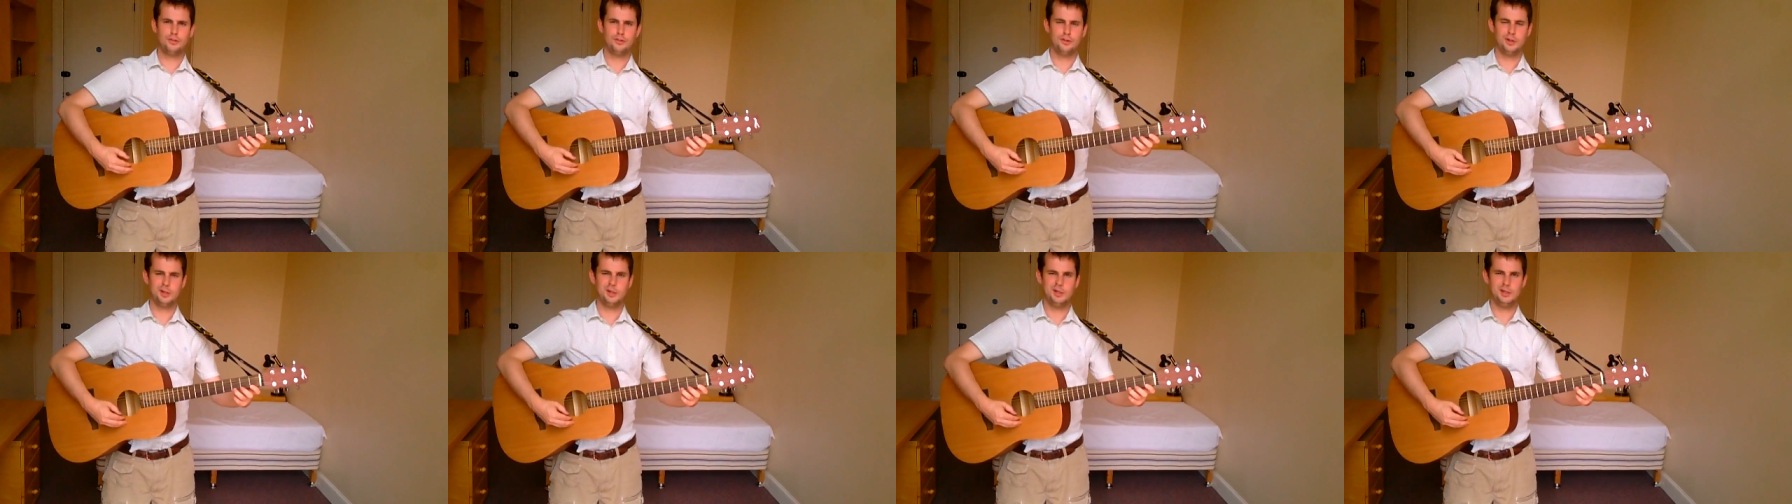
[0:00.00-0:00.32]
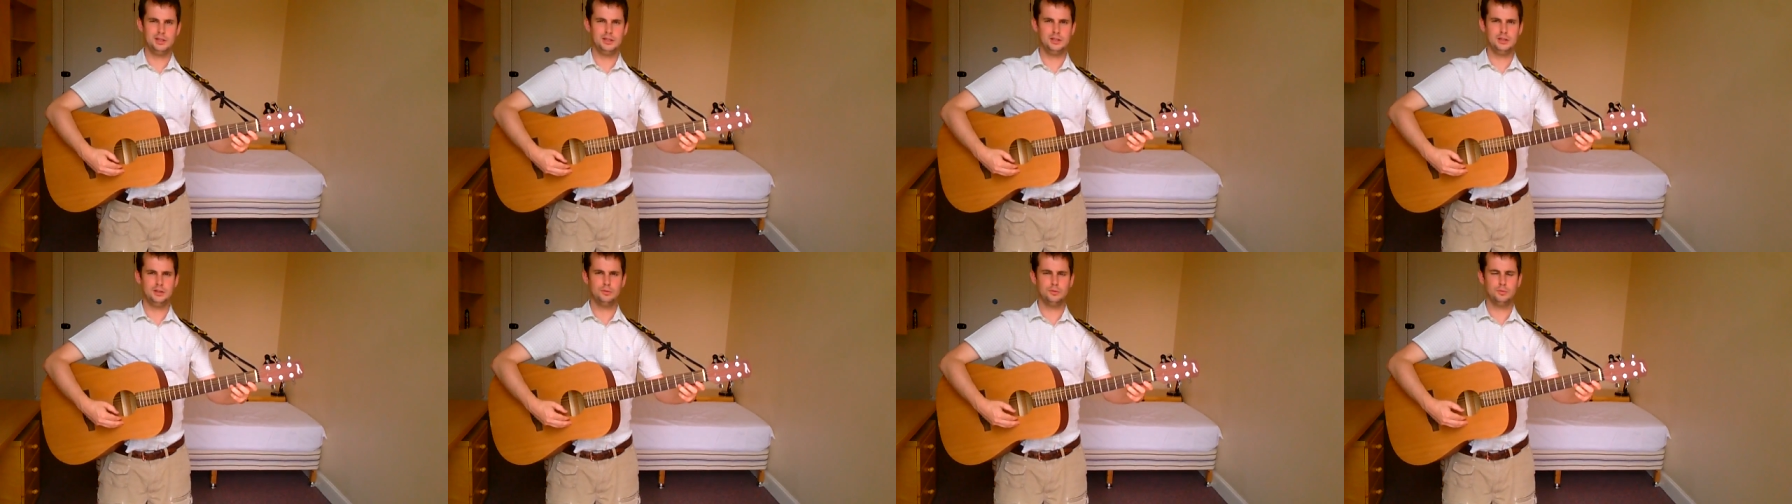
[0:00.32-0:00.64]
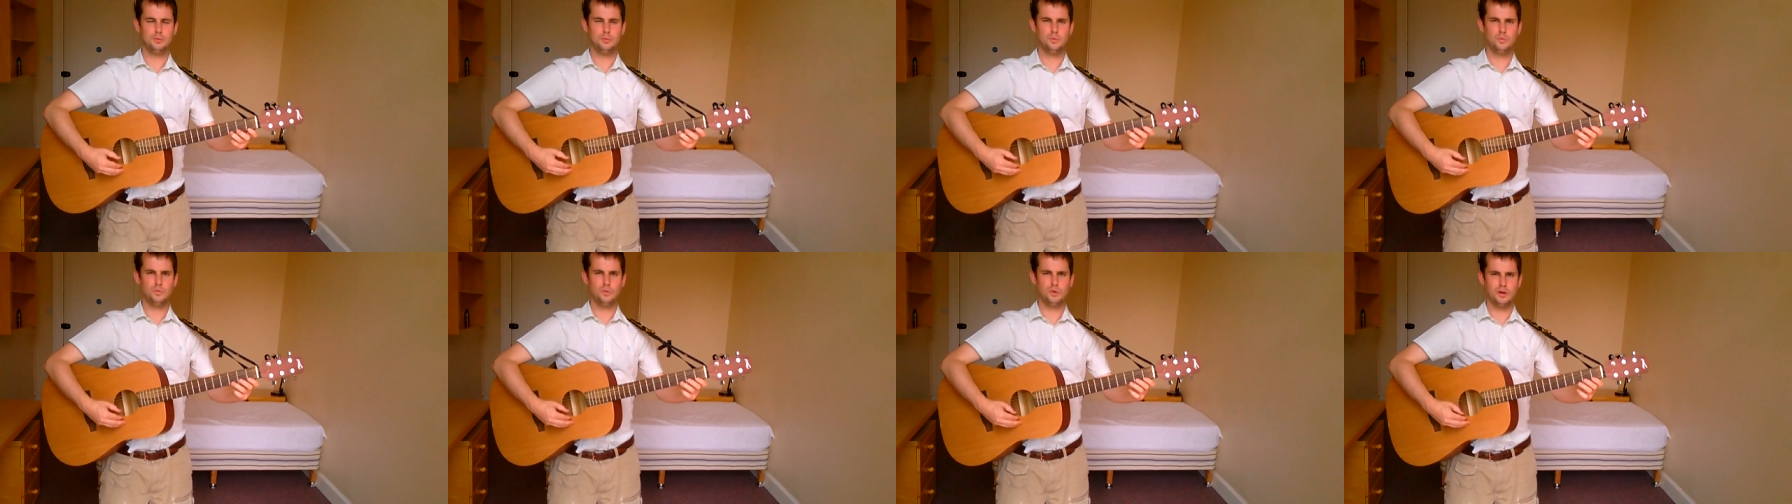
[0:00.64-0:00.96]
3,
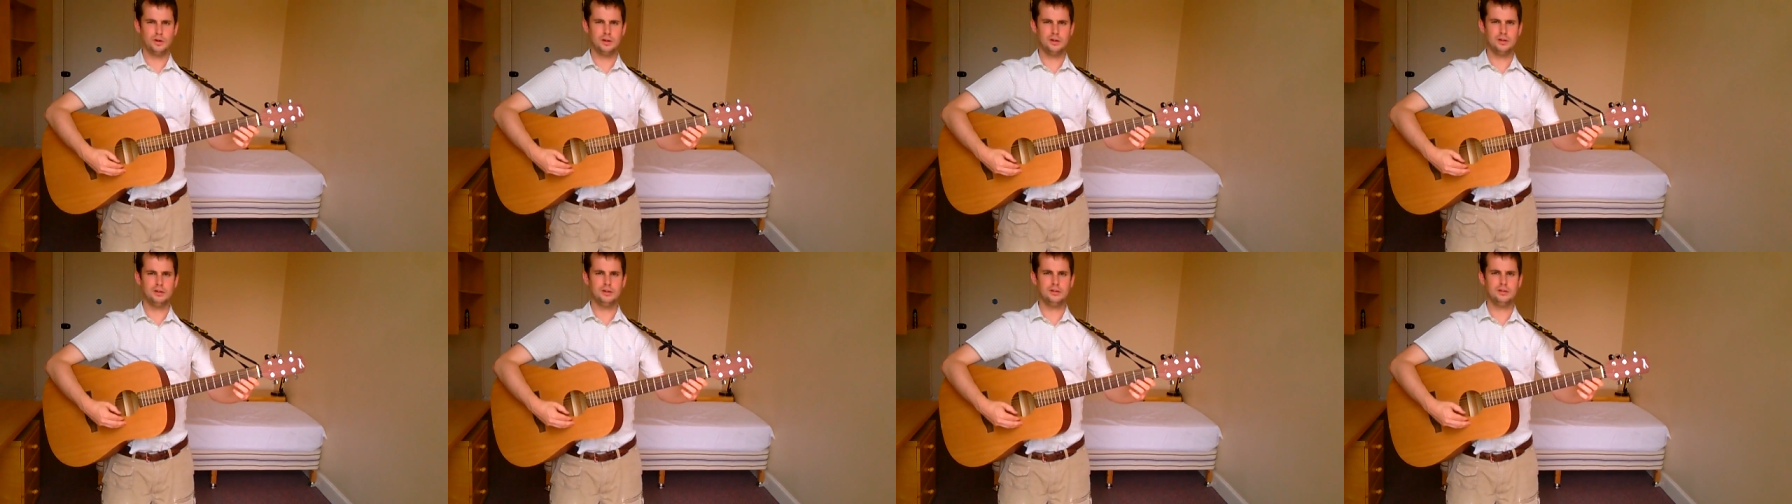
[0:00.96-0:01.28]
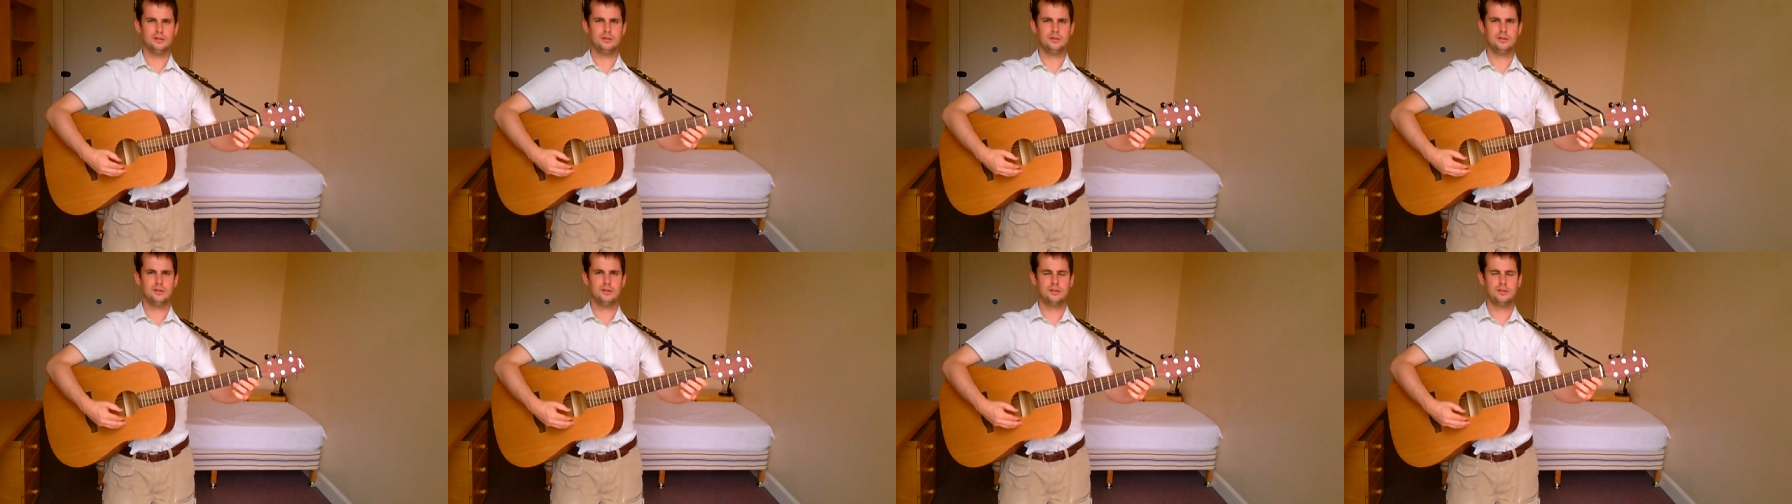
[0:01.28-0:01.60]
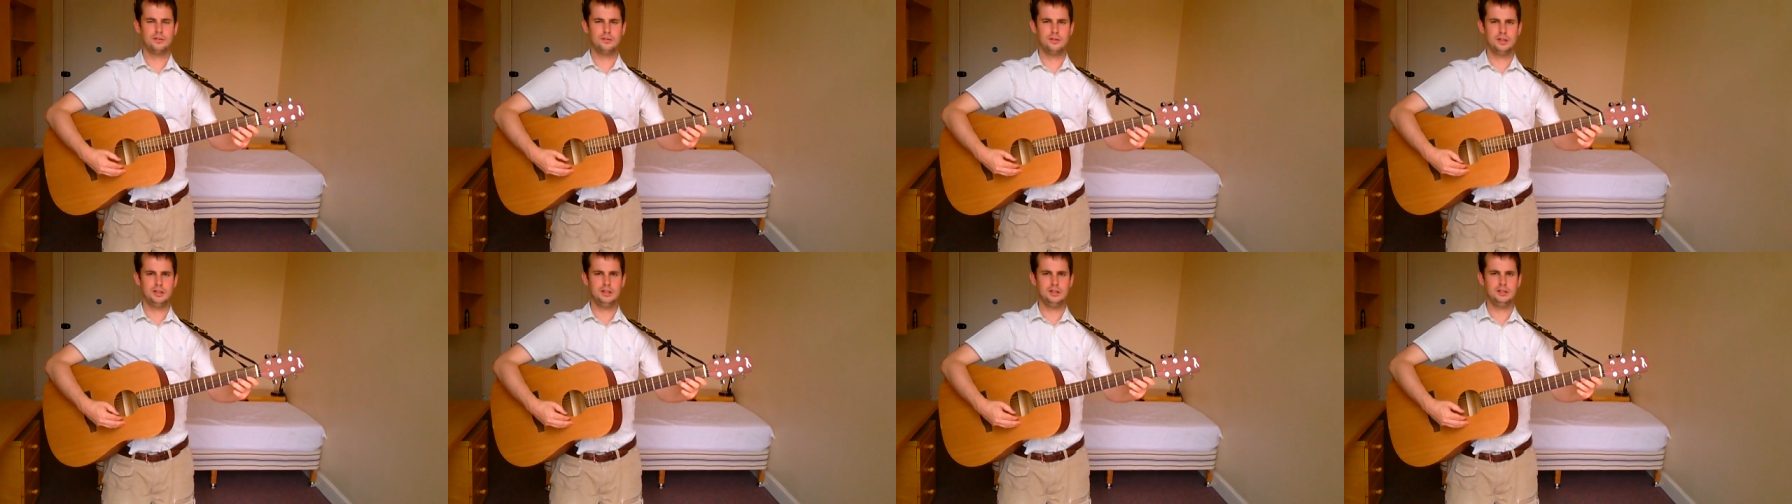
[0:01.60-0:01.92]
1,
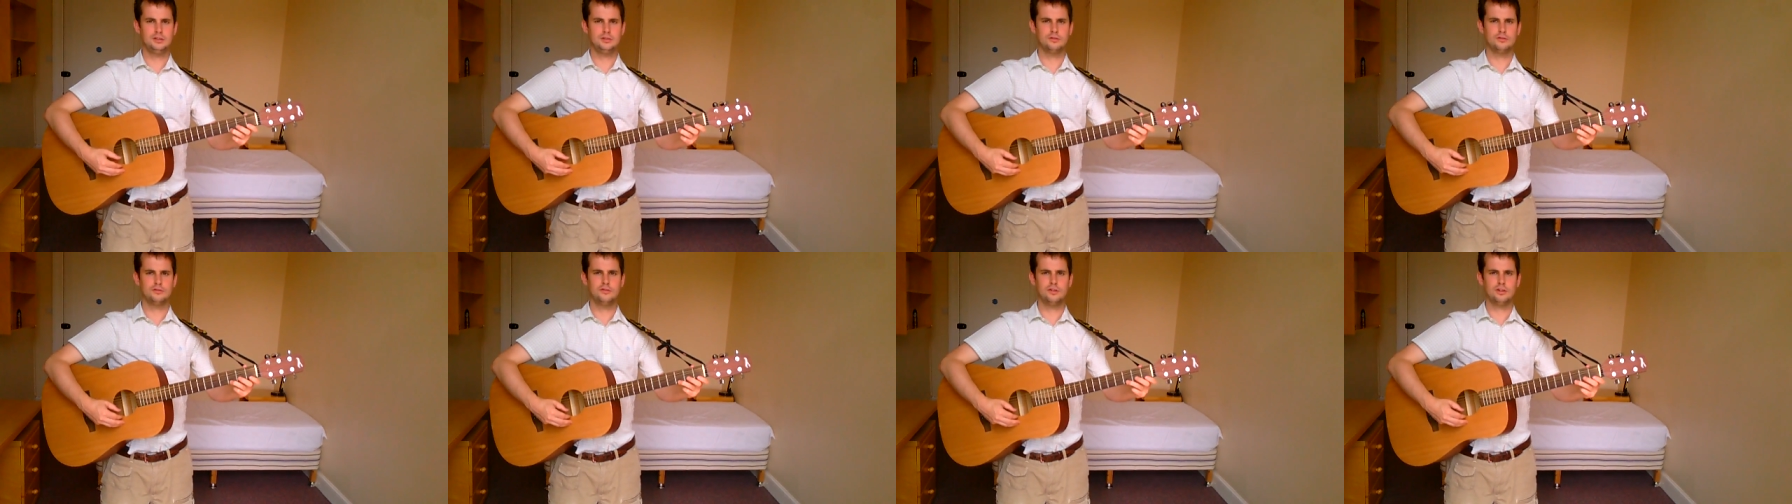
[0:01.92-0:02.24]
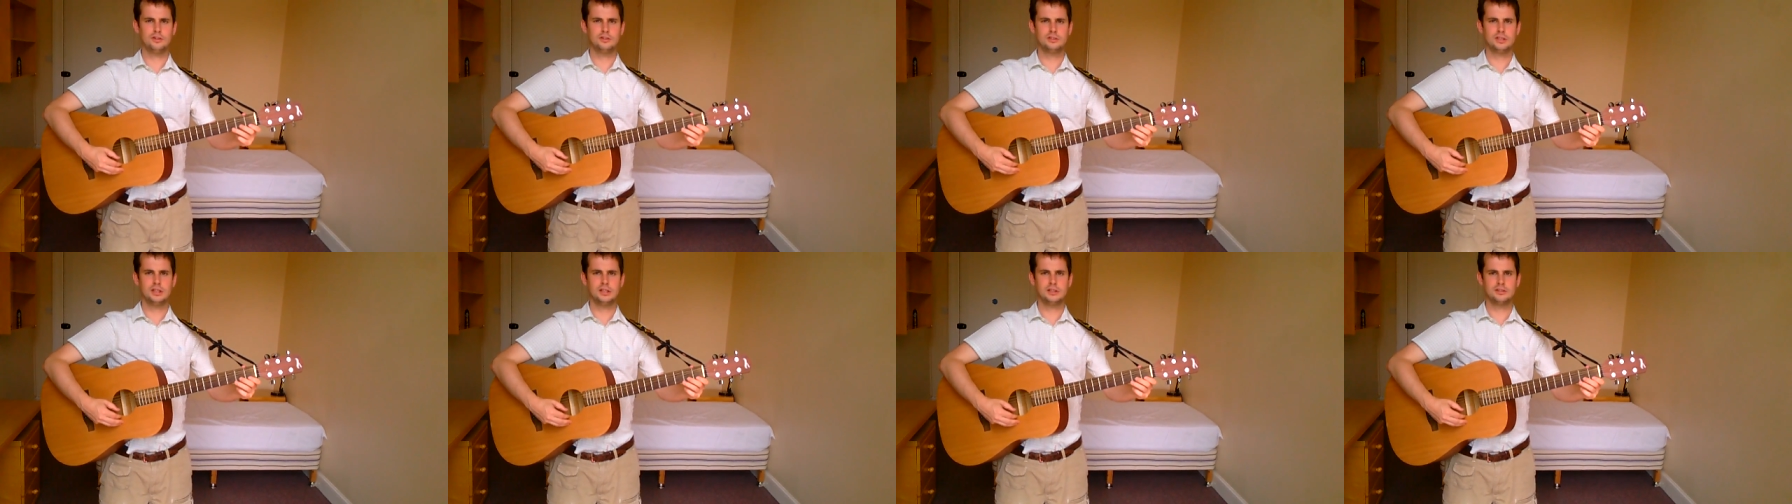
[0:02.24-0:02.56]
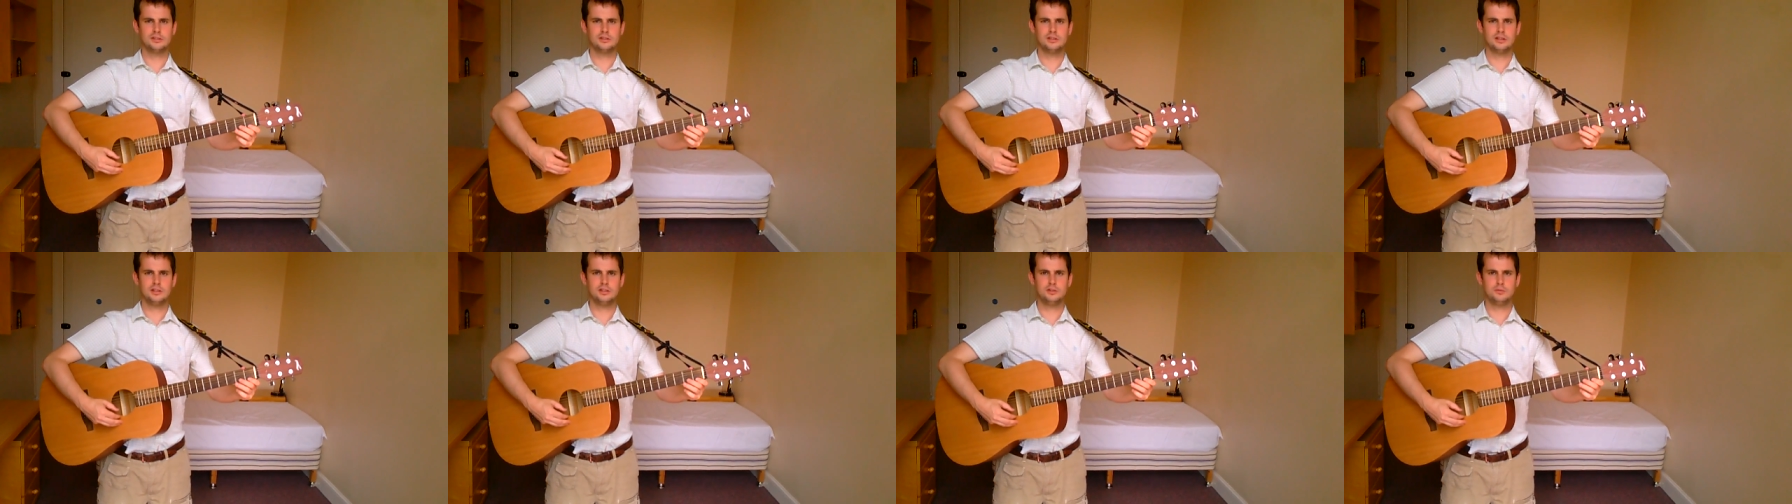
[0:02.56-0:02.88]
3. So first
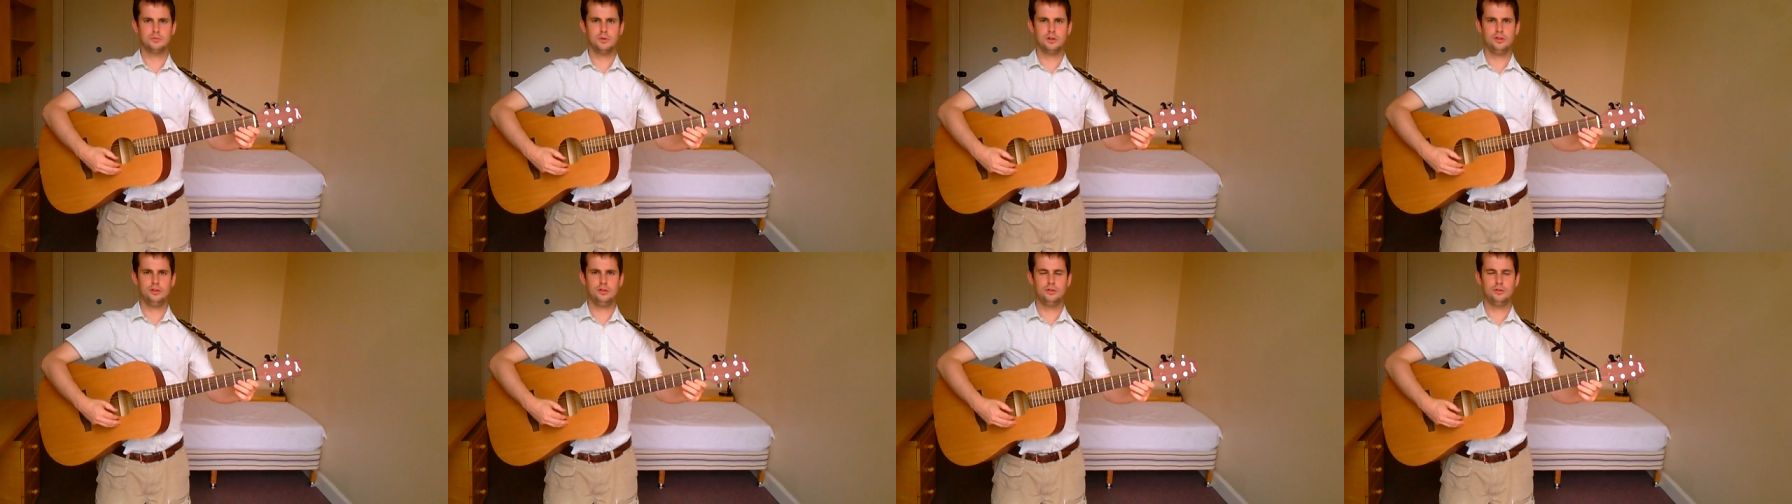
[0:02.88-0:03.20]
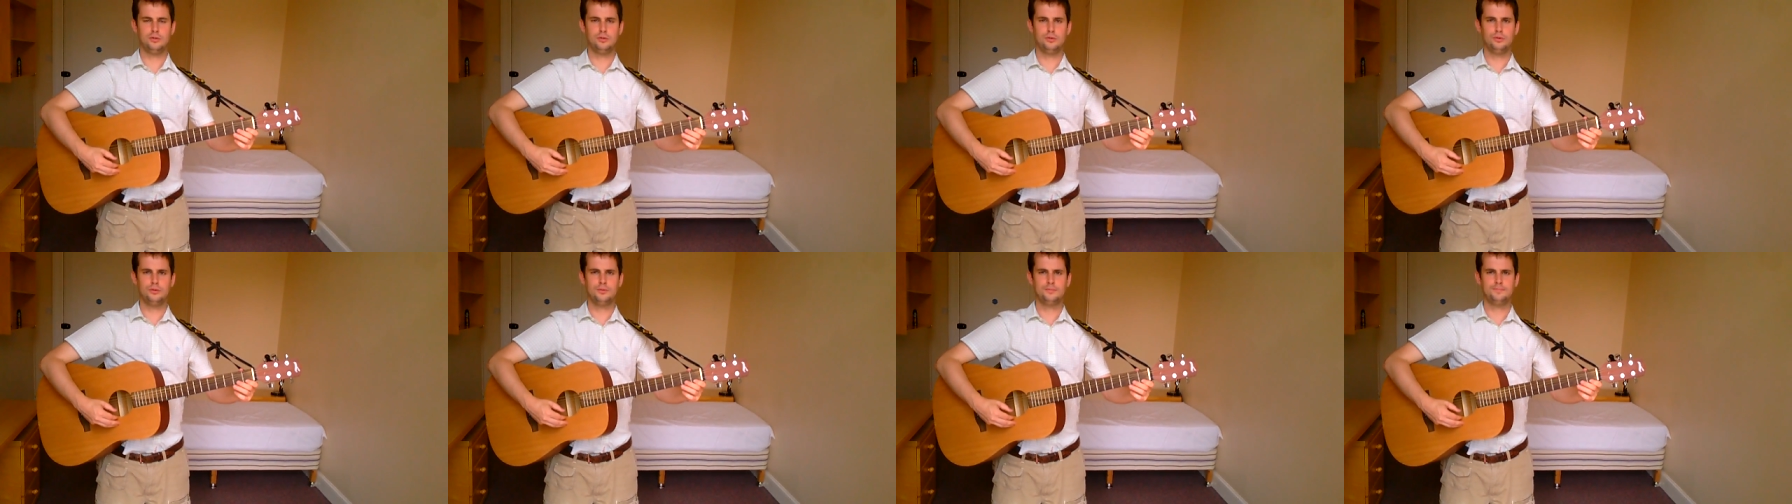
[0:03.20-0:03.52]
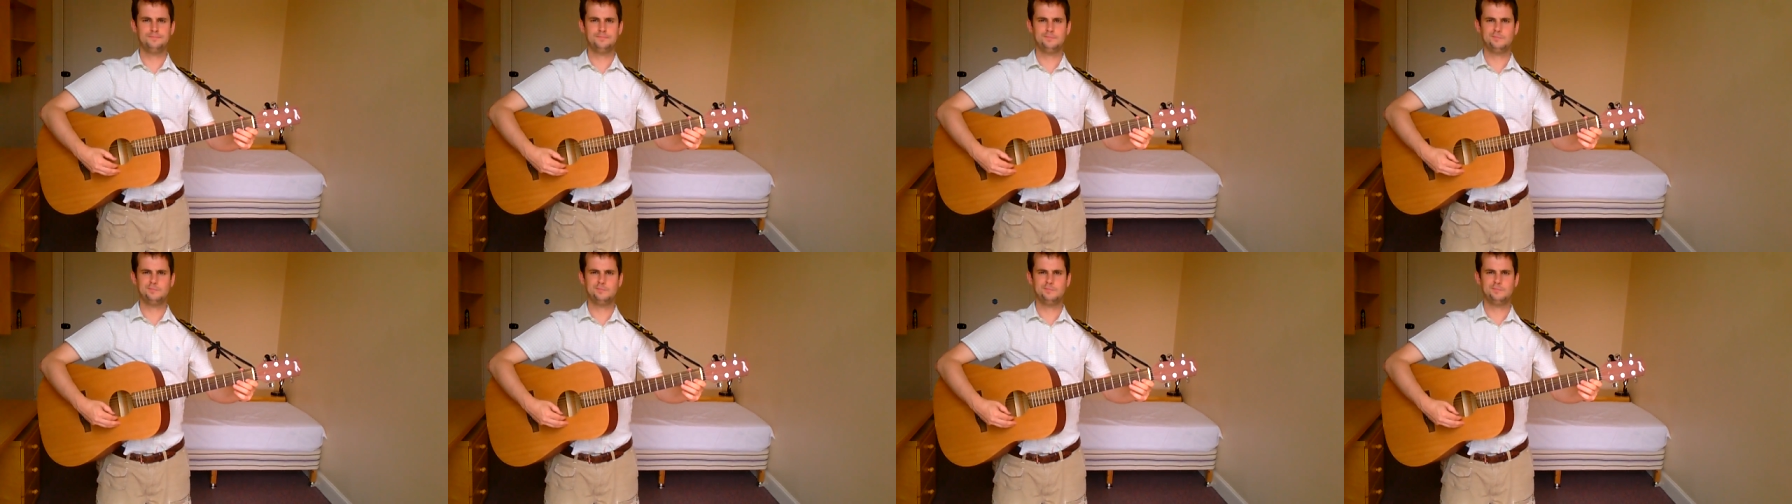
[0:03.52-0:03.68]
exercise 1, 2.